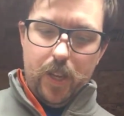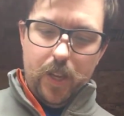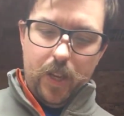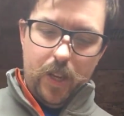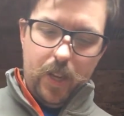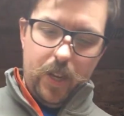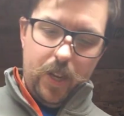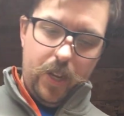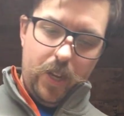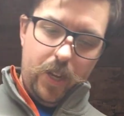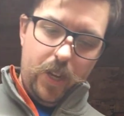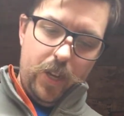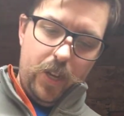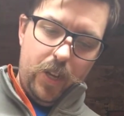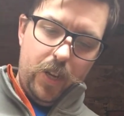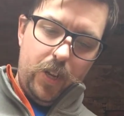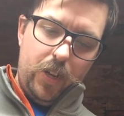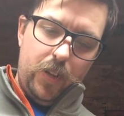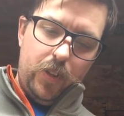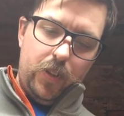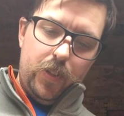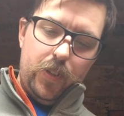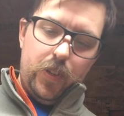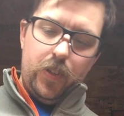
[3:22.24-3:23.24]

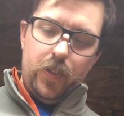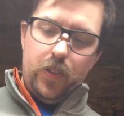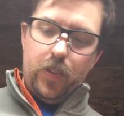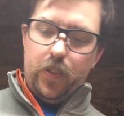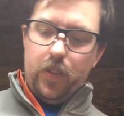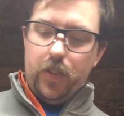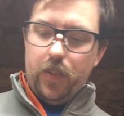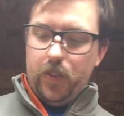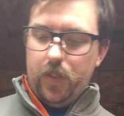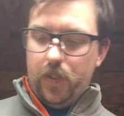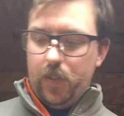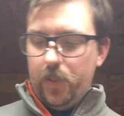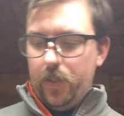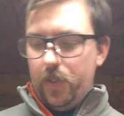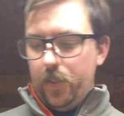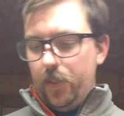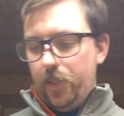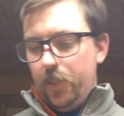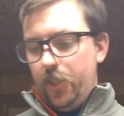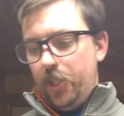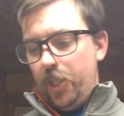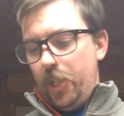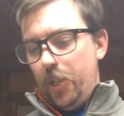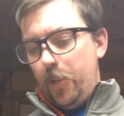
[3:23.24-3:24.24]
And
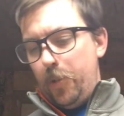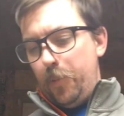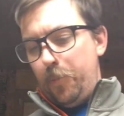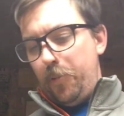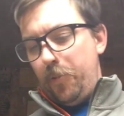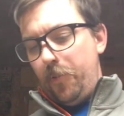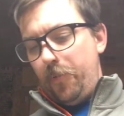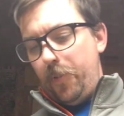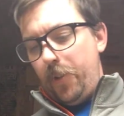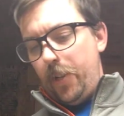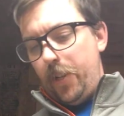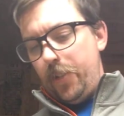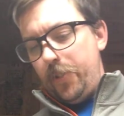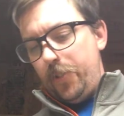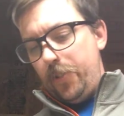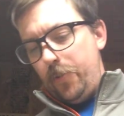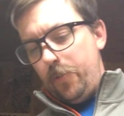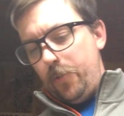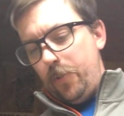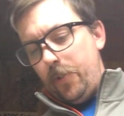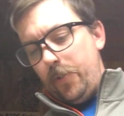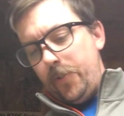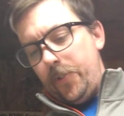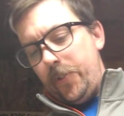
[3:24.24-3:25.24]
Jerry provides you
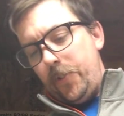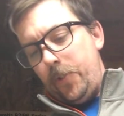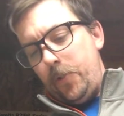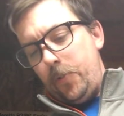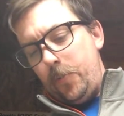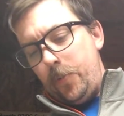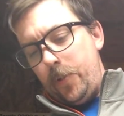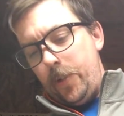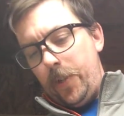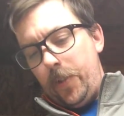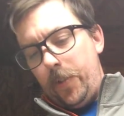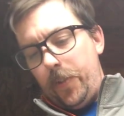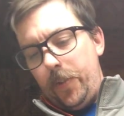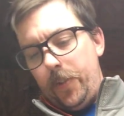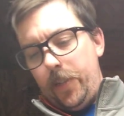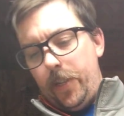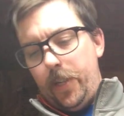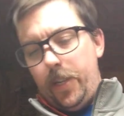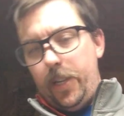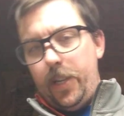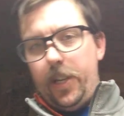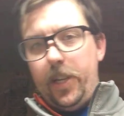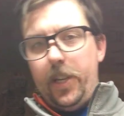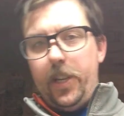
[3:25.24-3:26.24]
also with
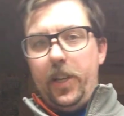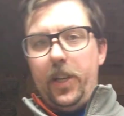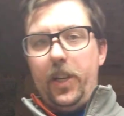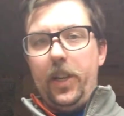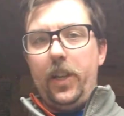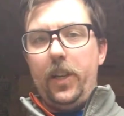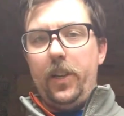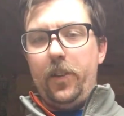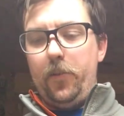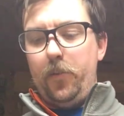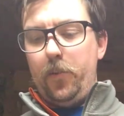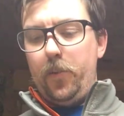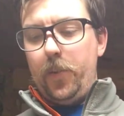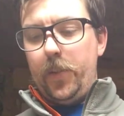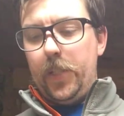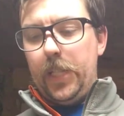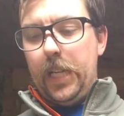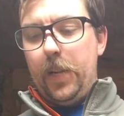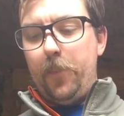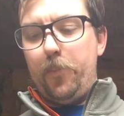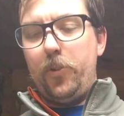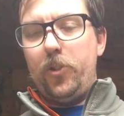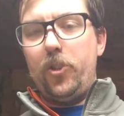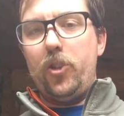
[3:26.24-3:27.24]
an
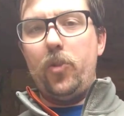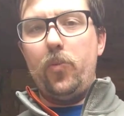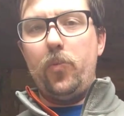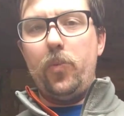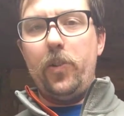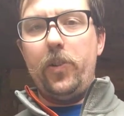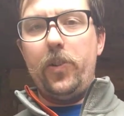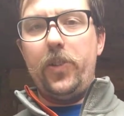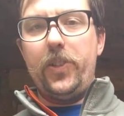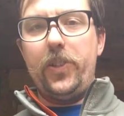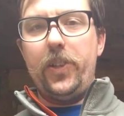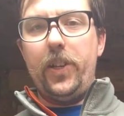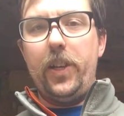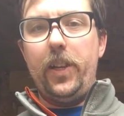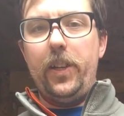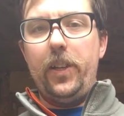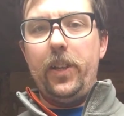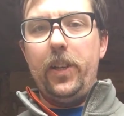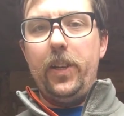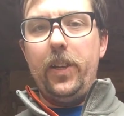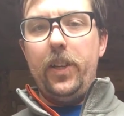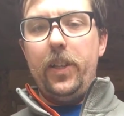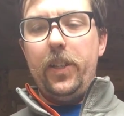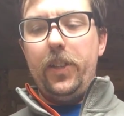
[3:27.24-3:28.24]
aperture rear sight
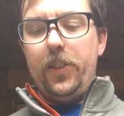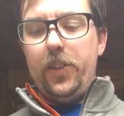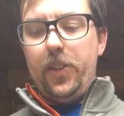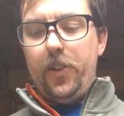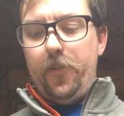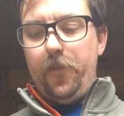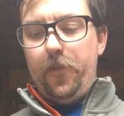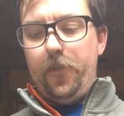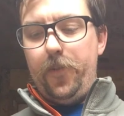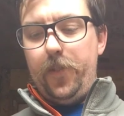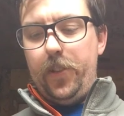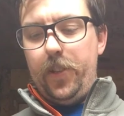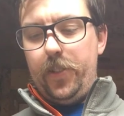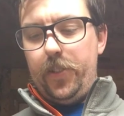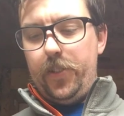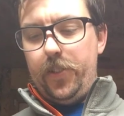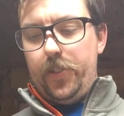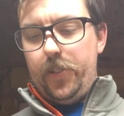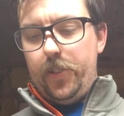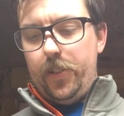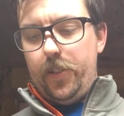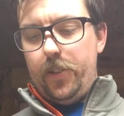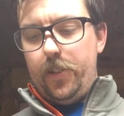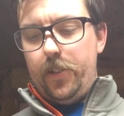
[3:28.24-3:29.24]
that fits
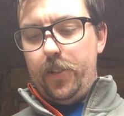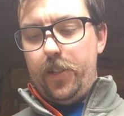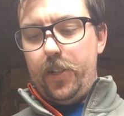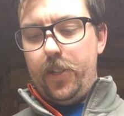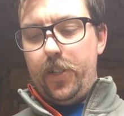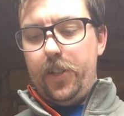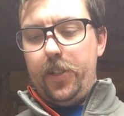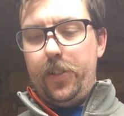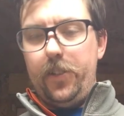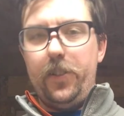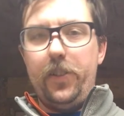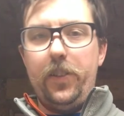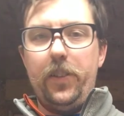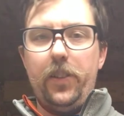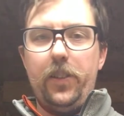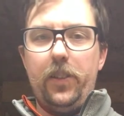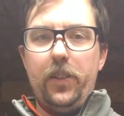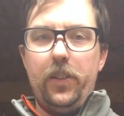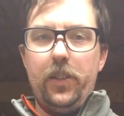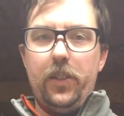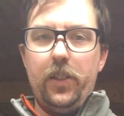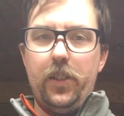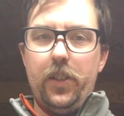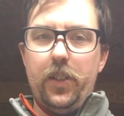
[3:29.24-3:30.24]
on
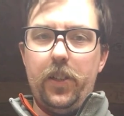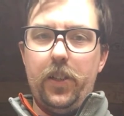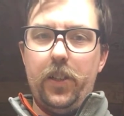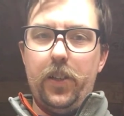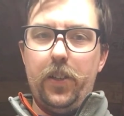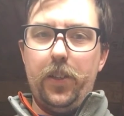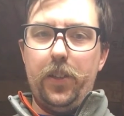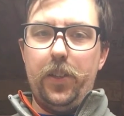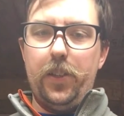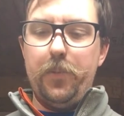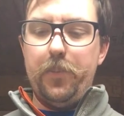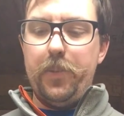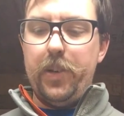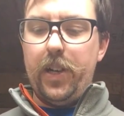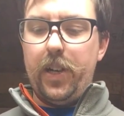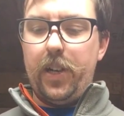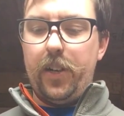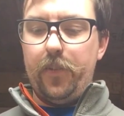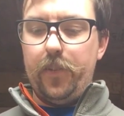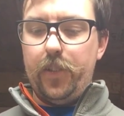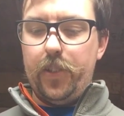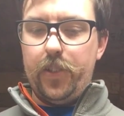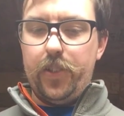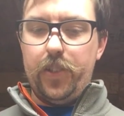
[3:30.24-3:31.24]
the back
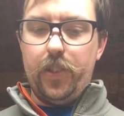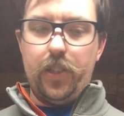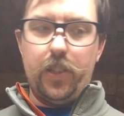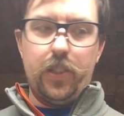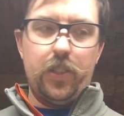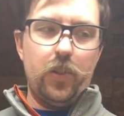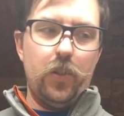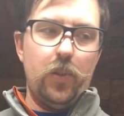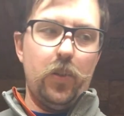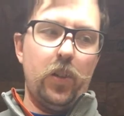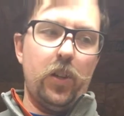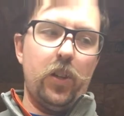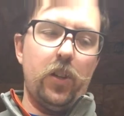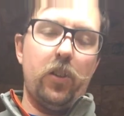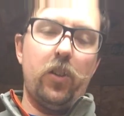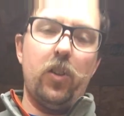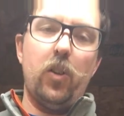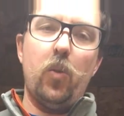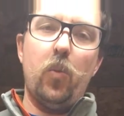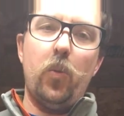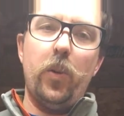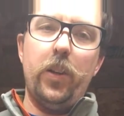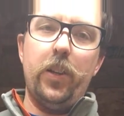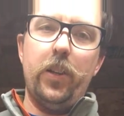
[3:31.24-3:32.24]
of this thing, so you can
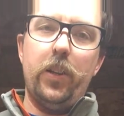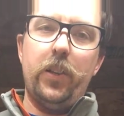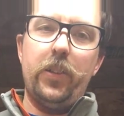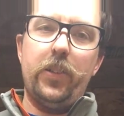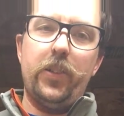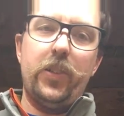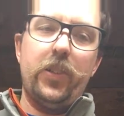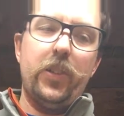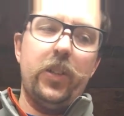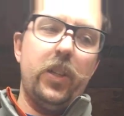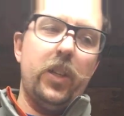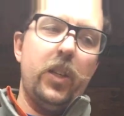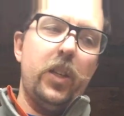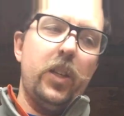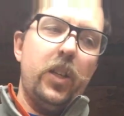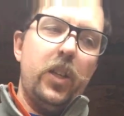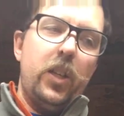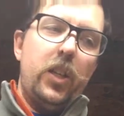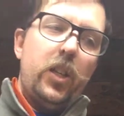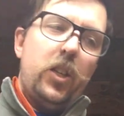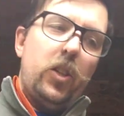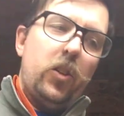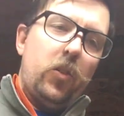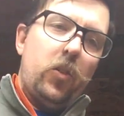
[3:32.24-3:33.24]
co-witness
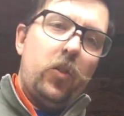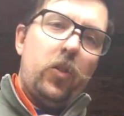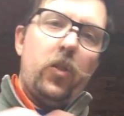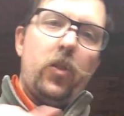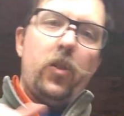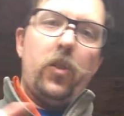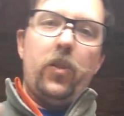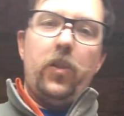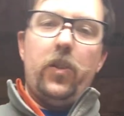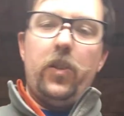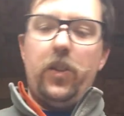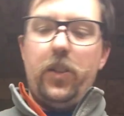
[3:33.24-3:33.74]
your